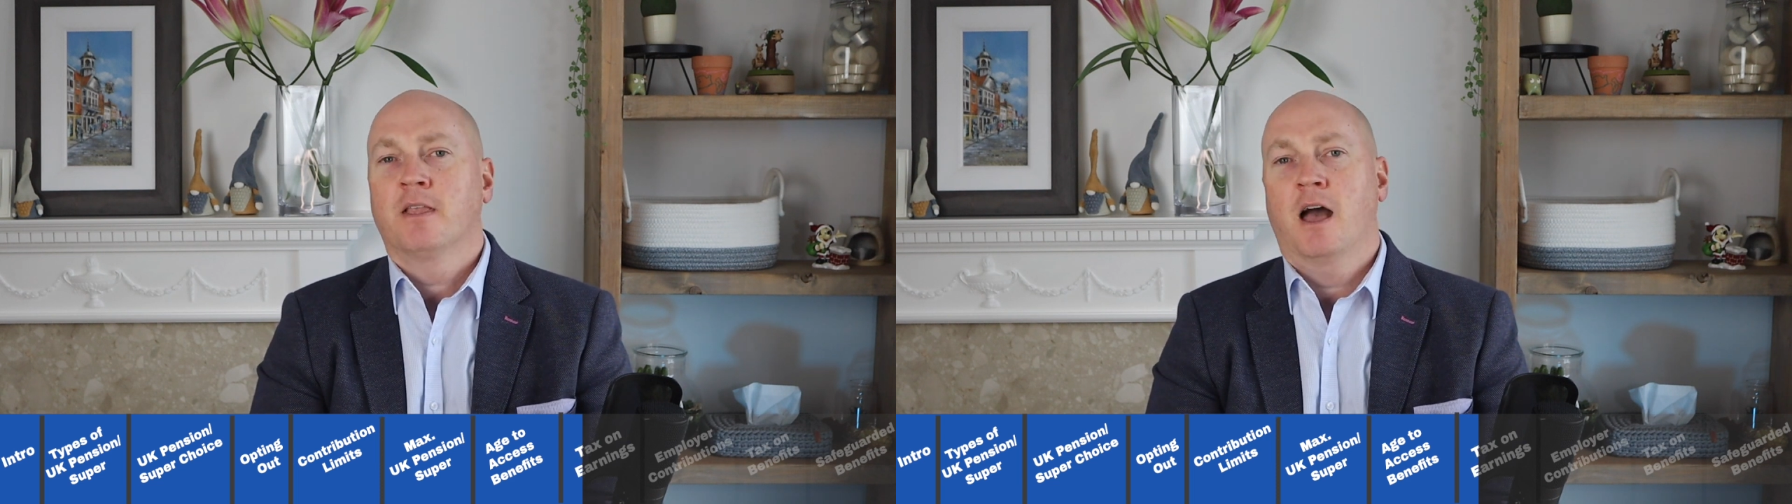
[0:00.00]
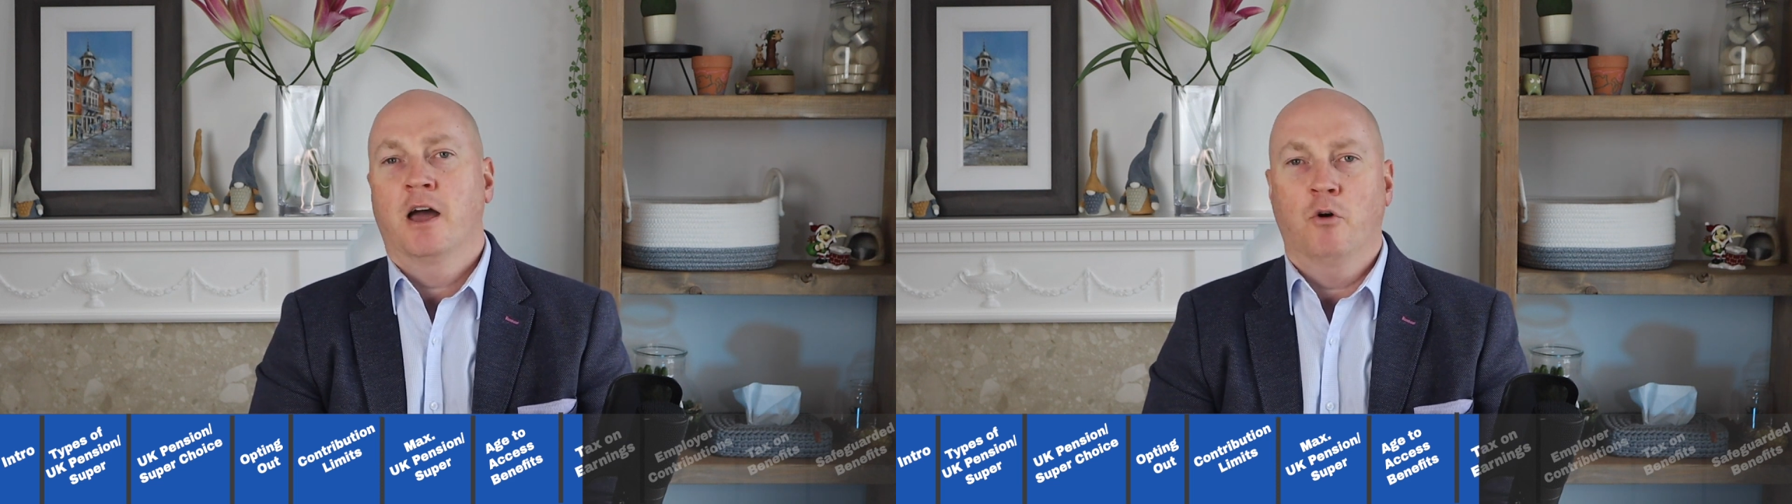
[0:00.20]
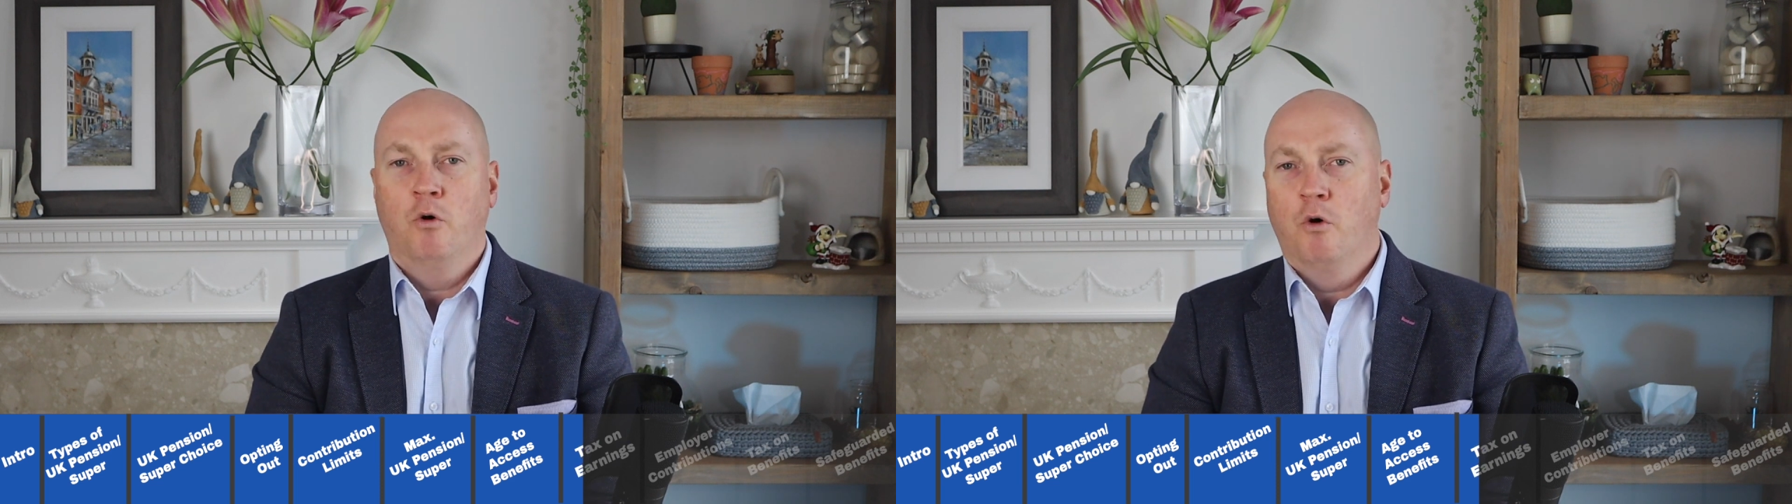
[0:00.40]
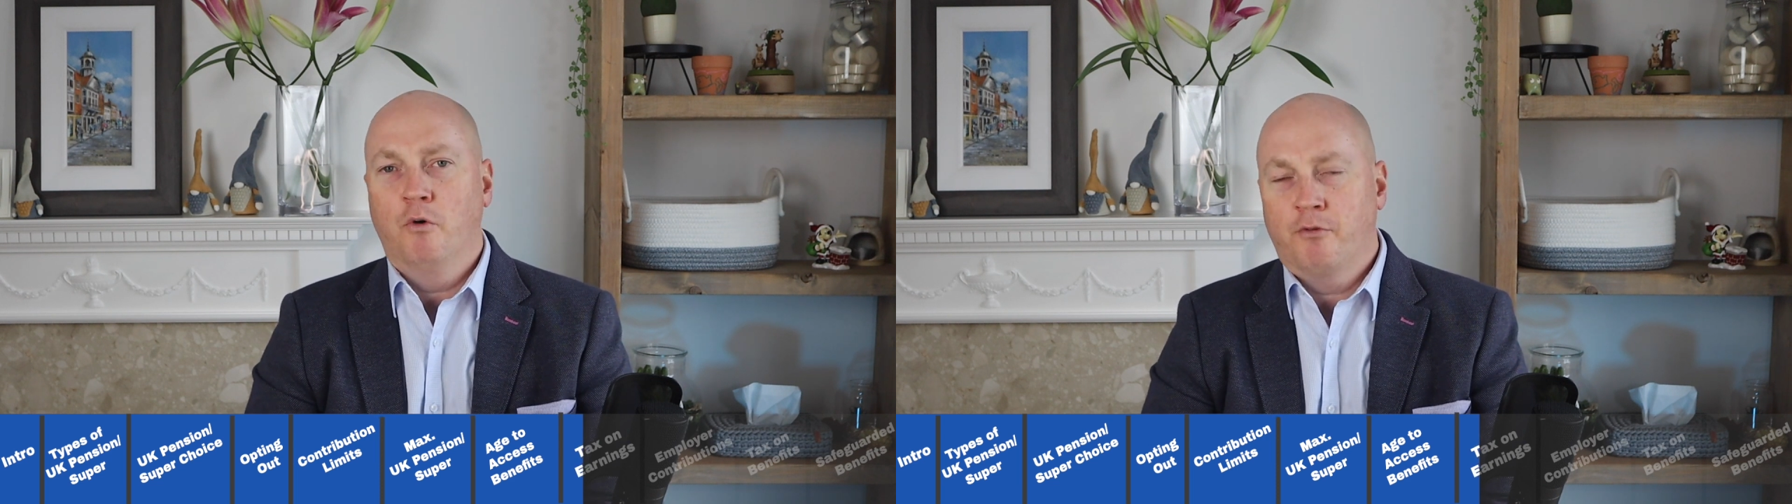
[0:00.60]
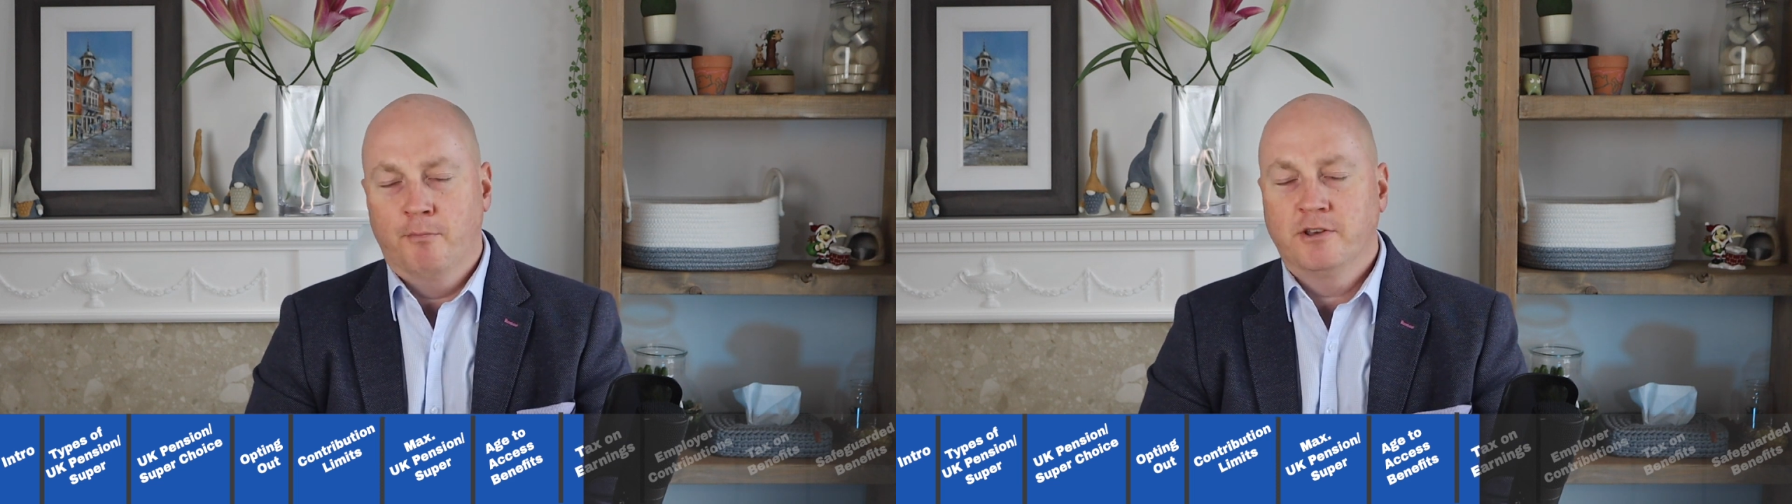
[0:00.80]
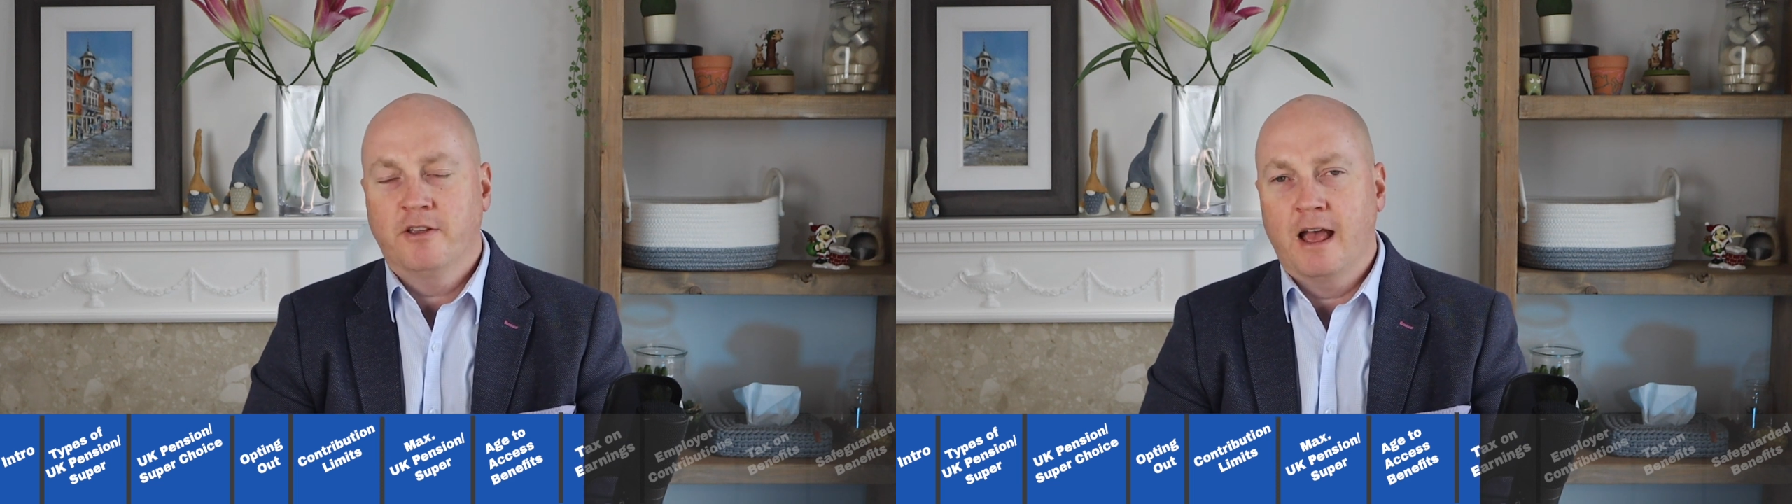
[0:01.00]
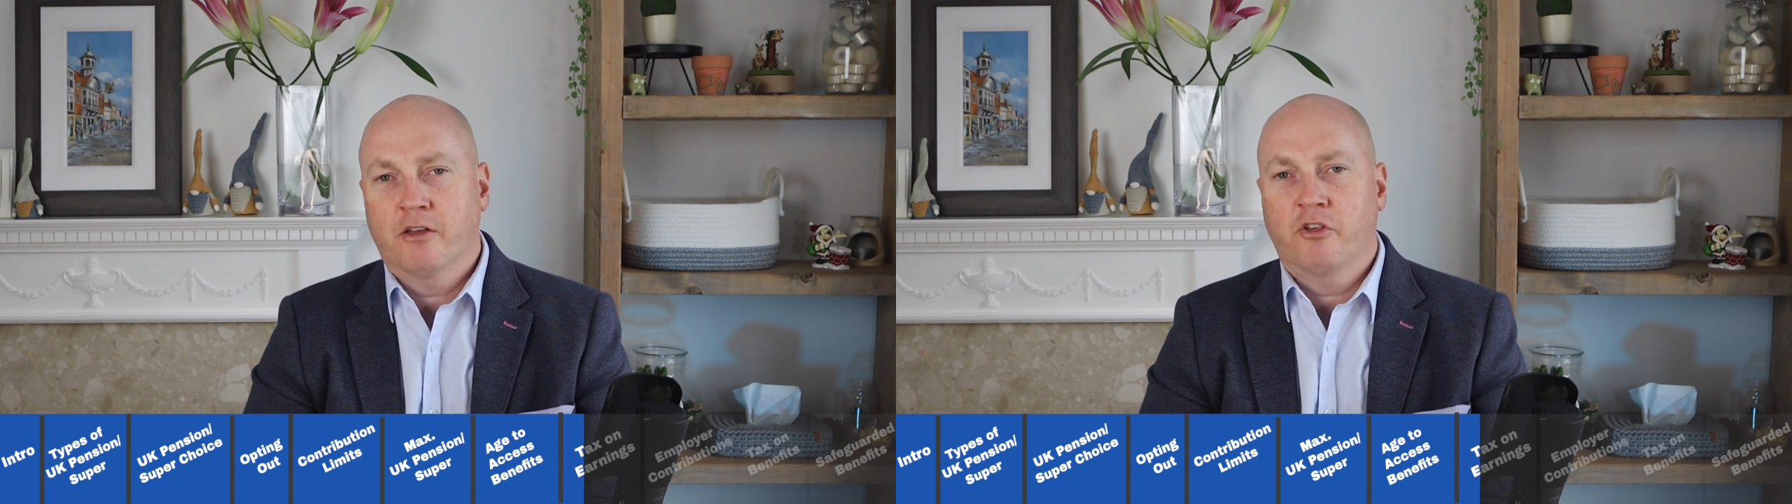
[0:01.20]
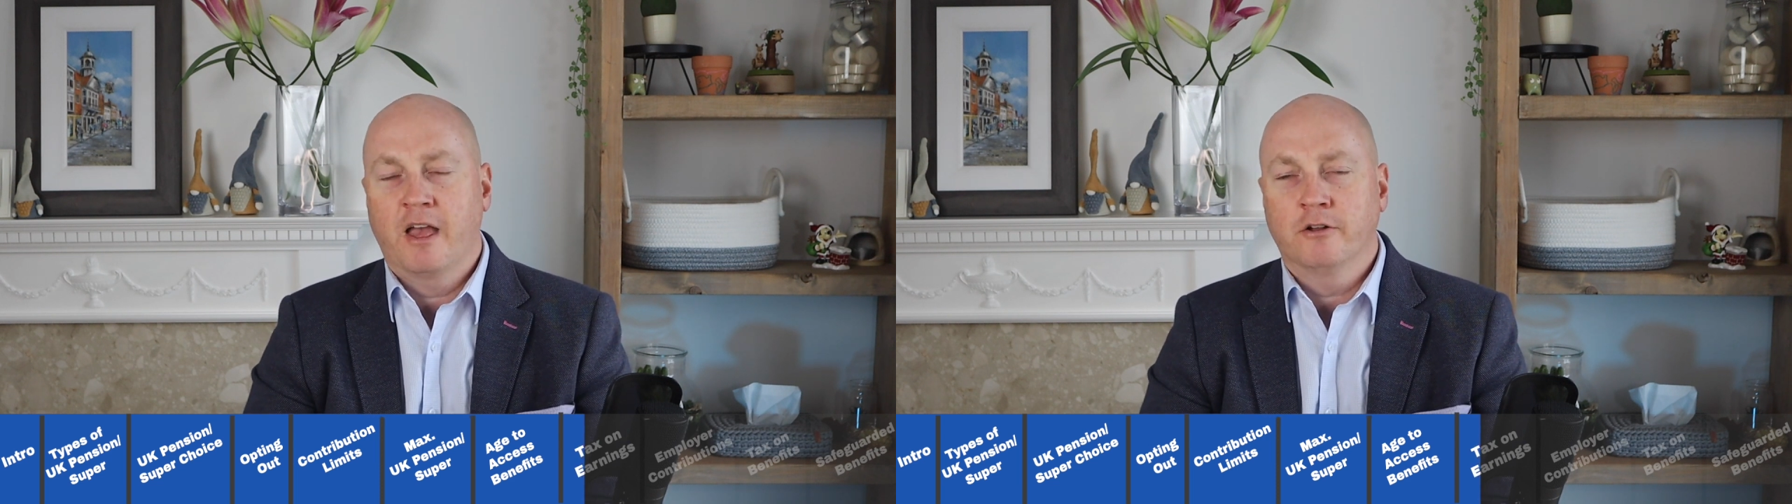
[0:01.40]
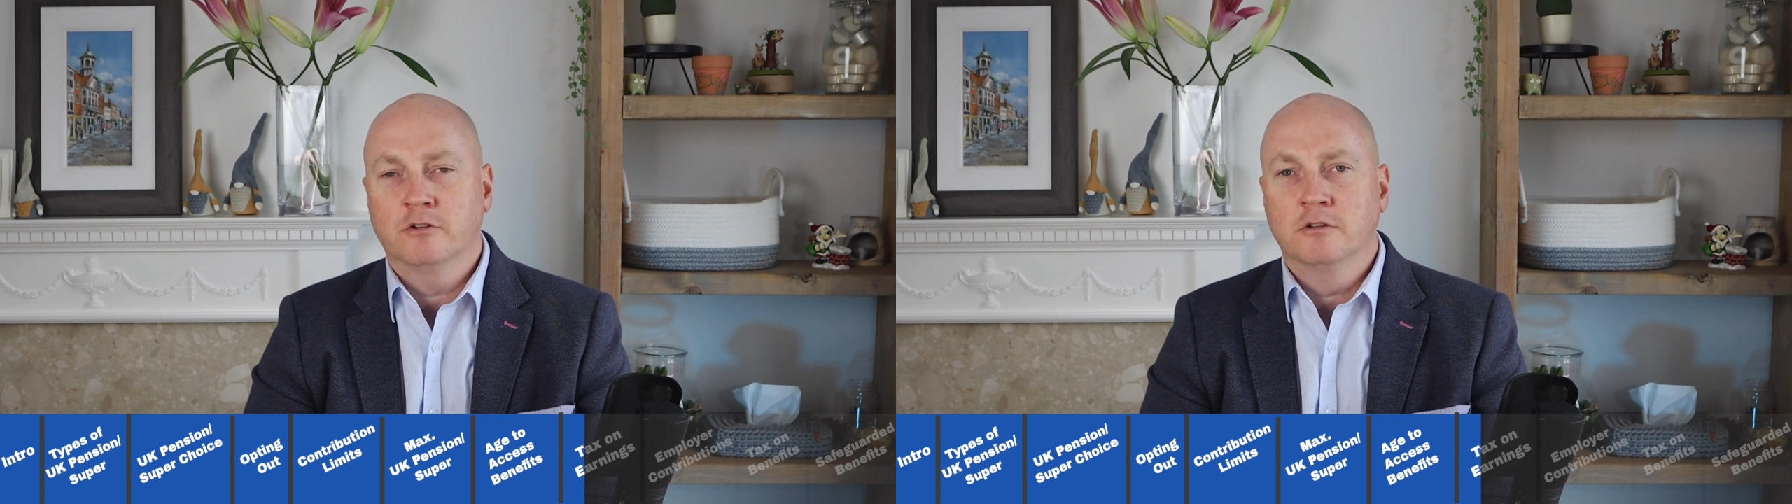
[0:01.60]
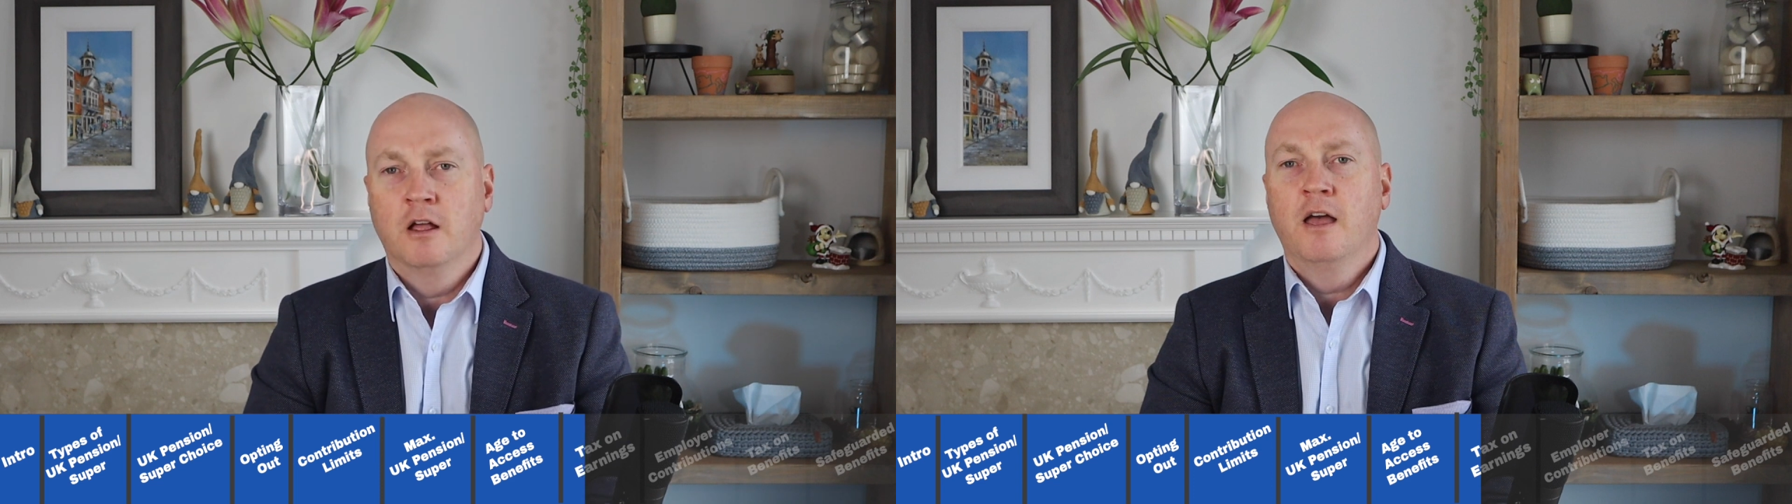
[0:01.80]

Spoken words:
at all from a tax angle.